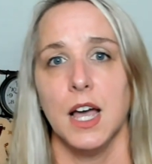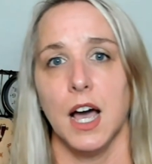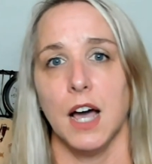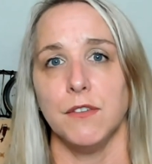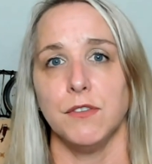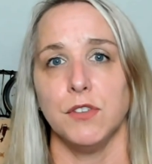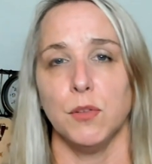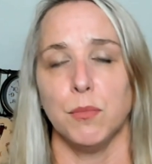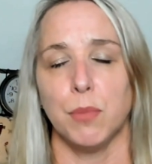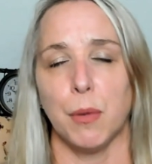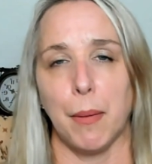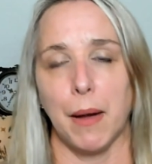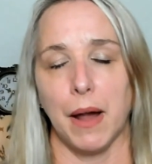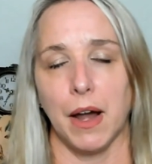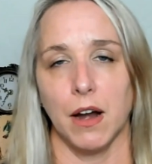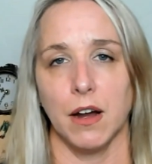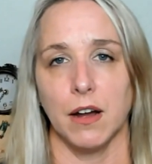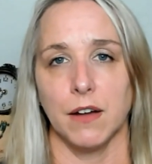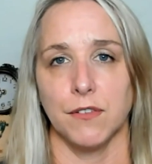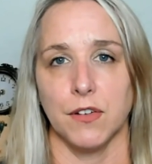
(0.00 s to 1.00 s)
of you
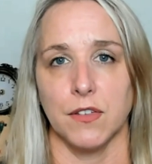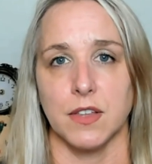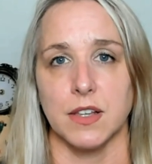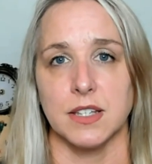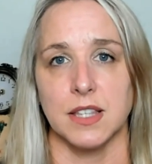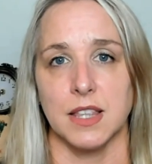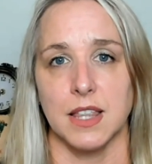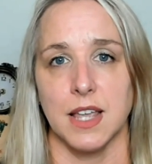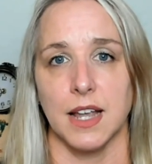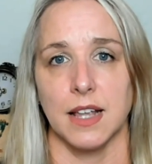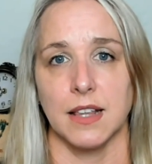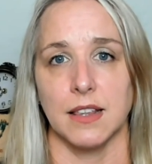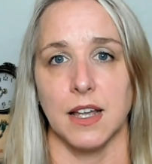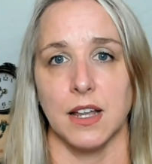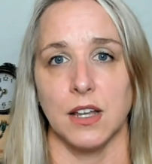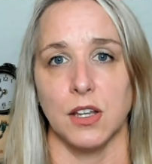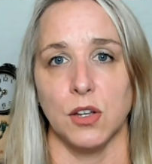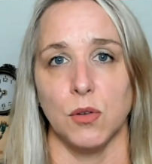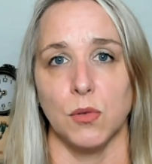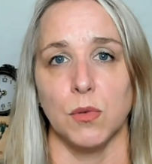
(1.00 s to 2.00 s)
preparing for this thing
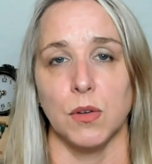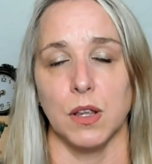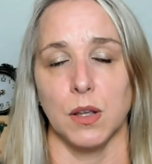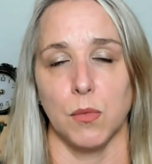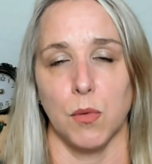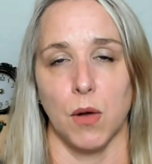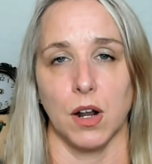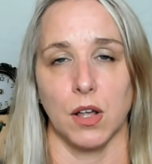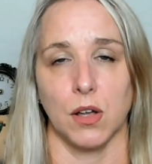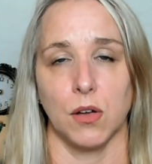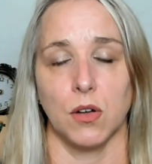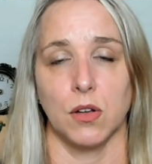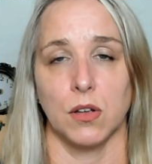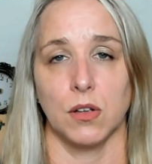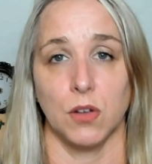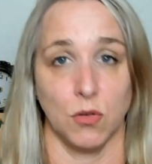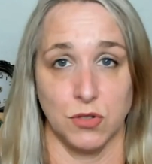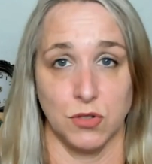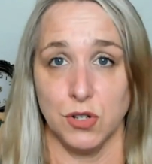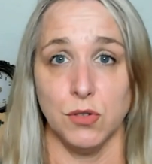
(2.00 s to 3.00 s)
that you really want to
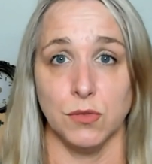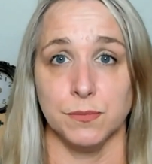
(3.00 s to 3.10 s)
go do.